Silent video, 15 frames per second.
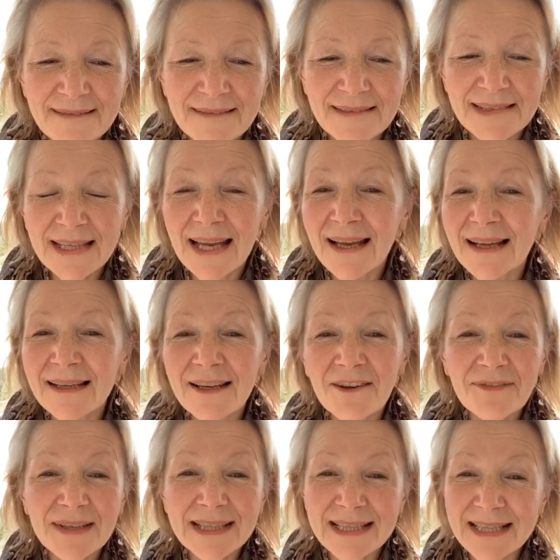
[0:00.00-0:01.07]
yeah,
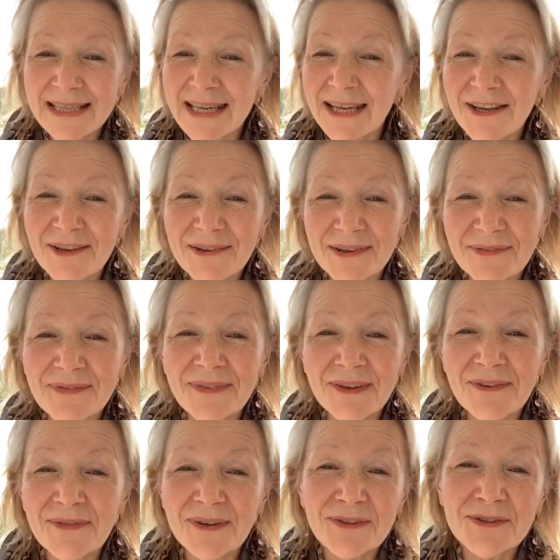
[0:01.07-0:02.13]
lovely to see you if
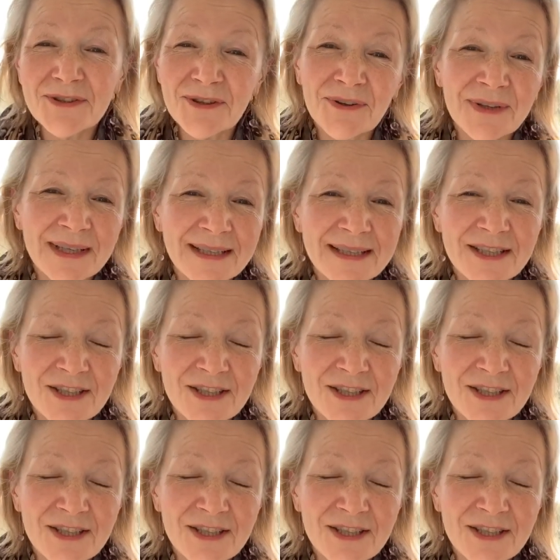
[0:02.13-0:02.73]
you feel drawn